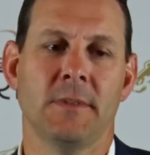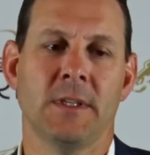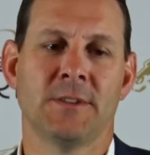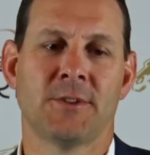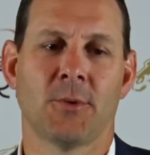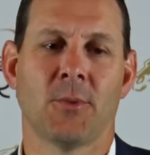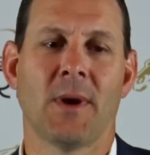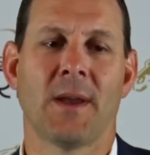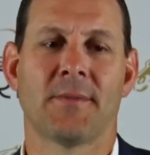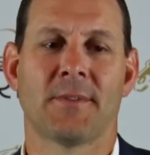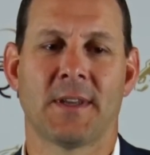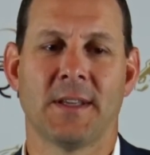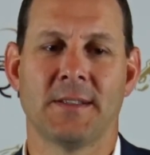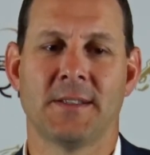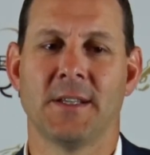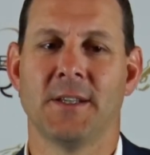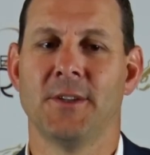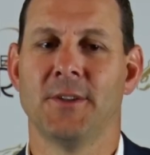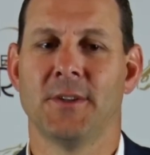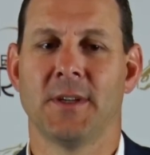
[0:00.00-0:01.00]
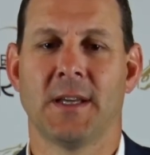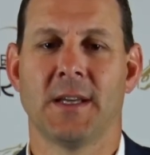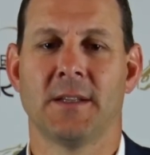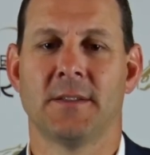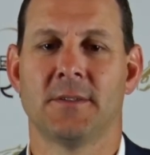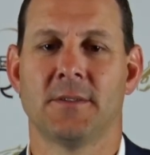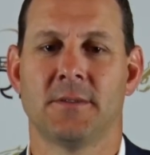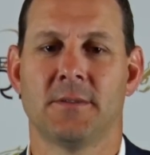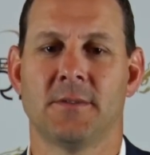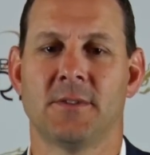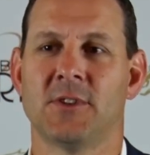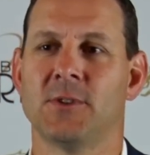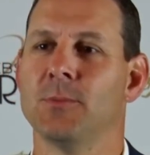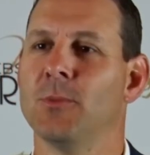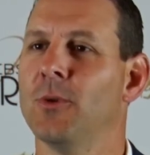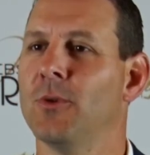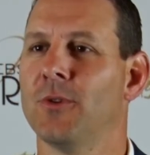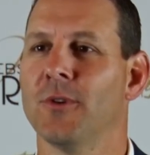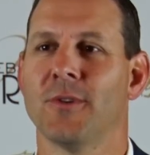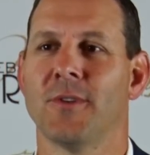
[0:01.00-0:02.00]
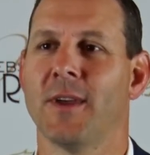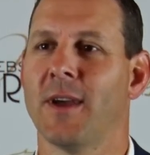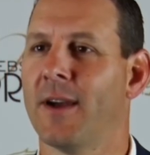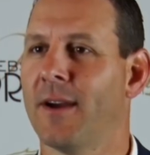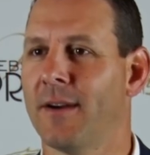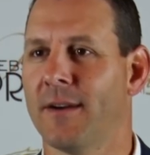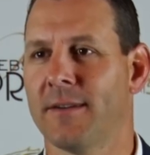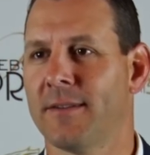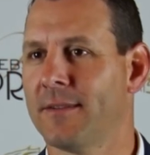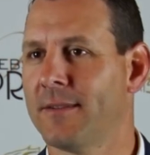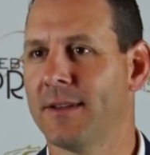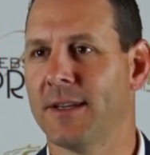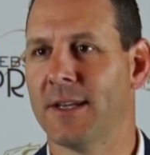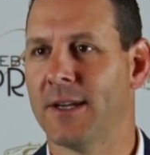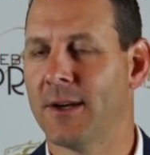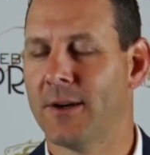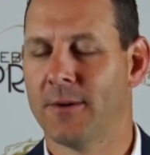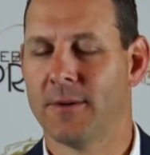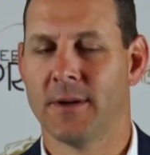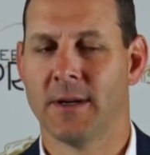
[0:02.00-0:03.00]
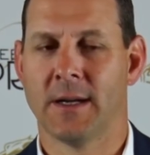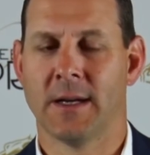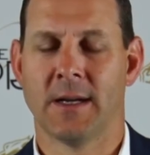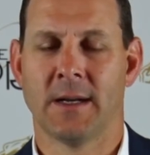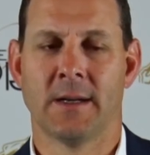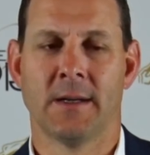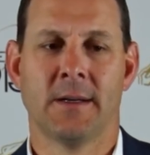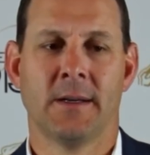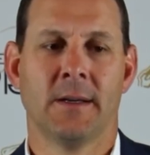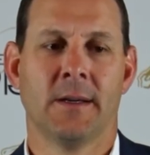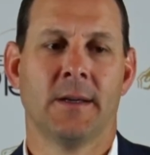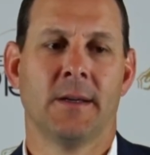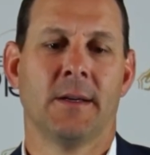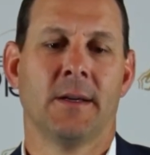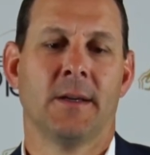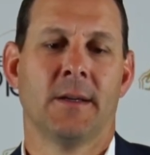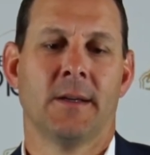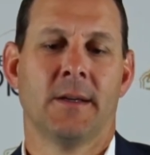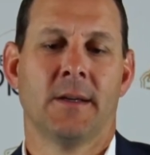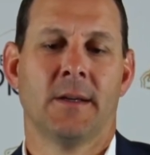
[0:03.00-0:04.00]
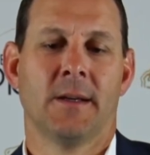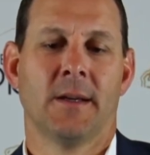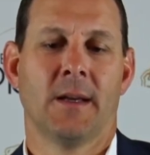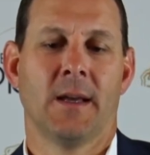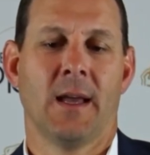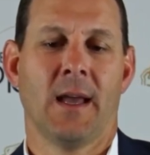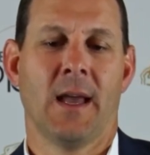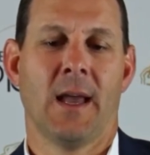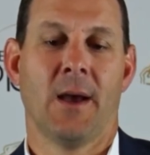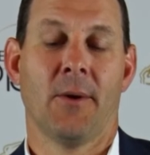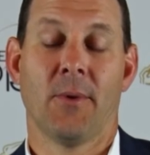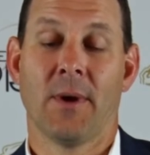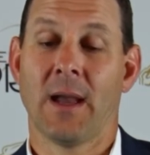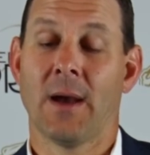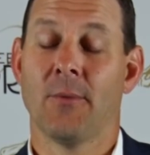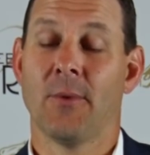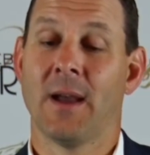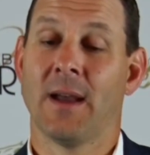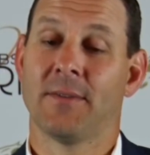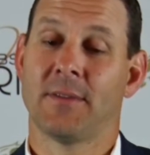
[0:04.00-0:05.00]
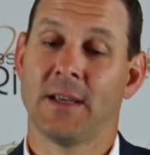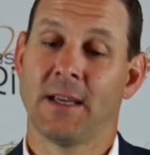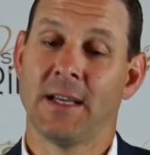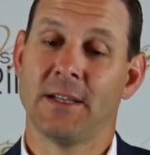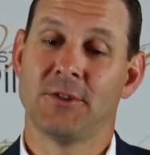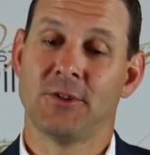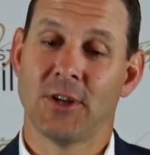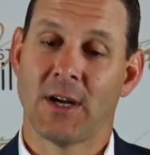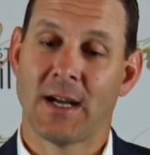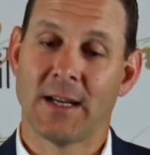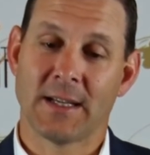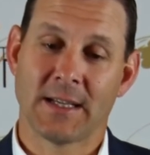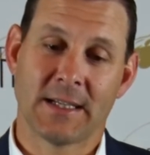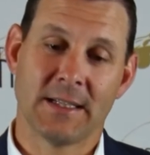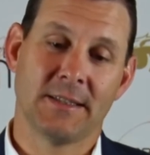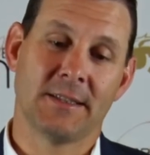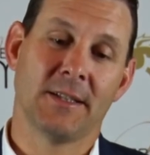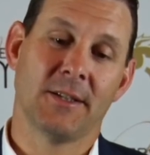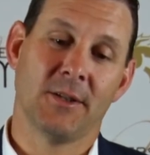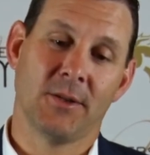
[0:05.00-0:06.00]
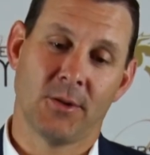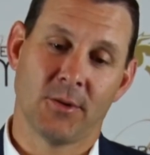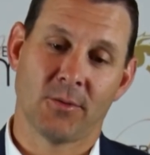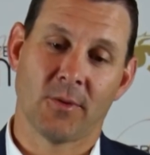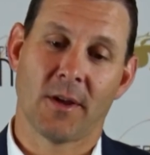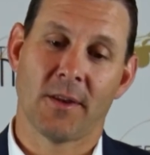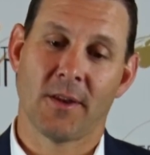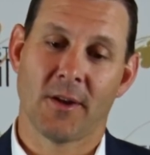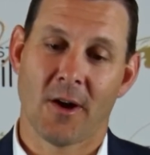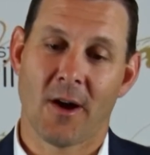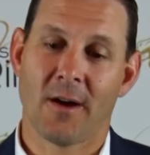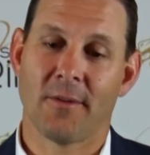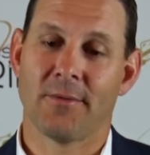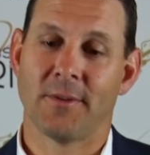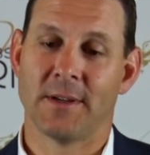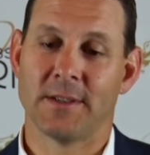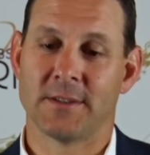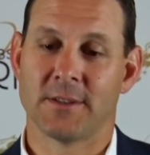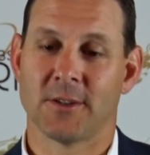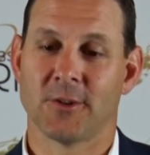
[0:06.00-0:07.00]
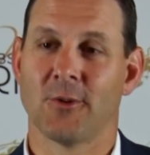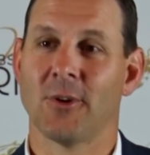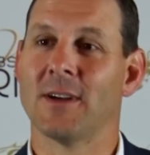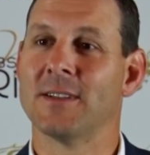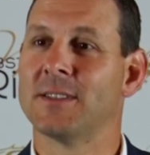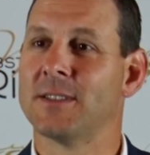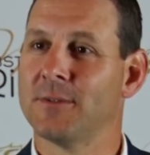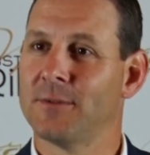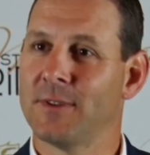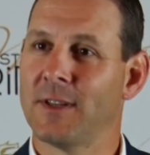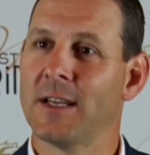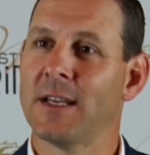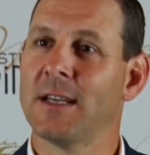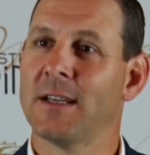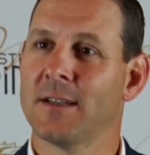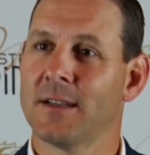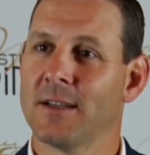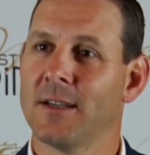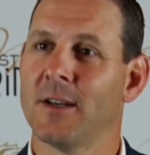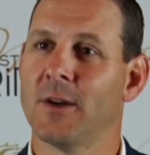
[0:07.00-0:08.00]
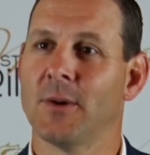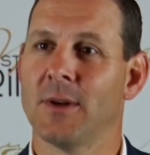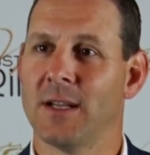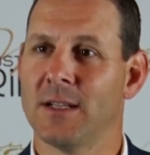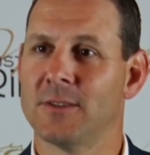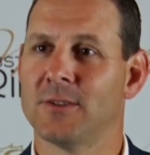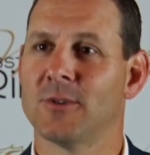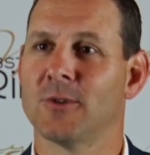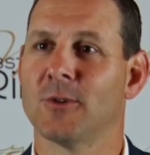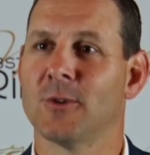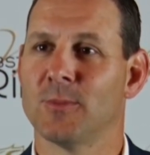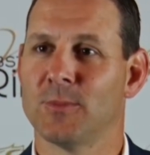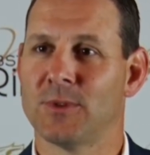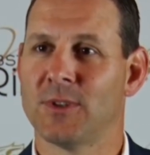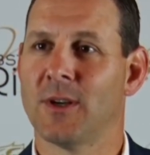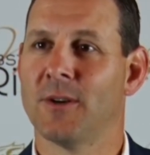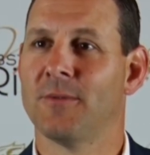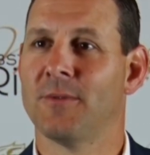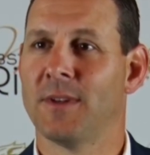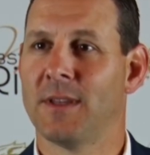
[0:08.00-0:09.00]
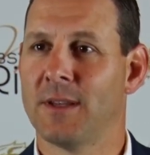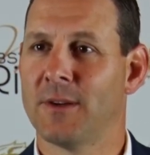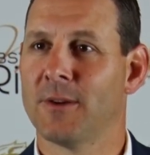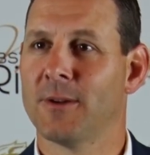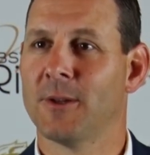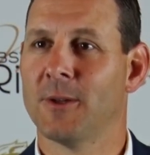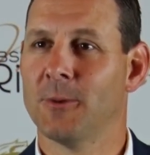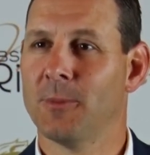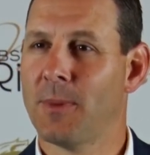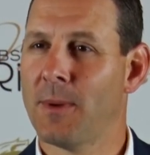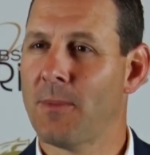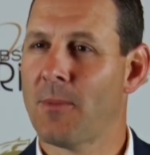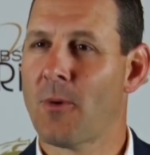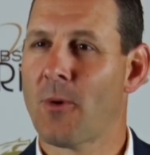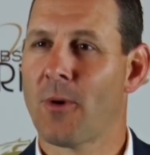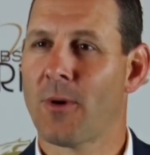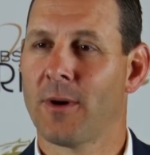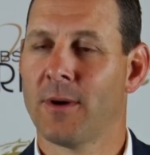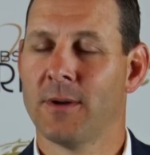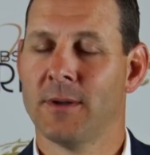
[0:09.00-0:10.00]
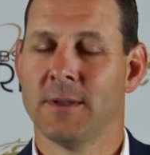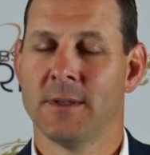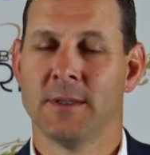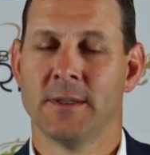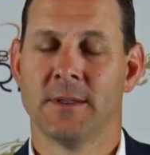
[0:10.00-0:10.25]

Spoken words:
So we have to continue to get smoother there, you know. And we have to get John to continue to run the offense aggressively, you know, and insert himself in there a little bit more.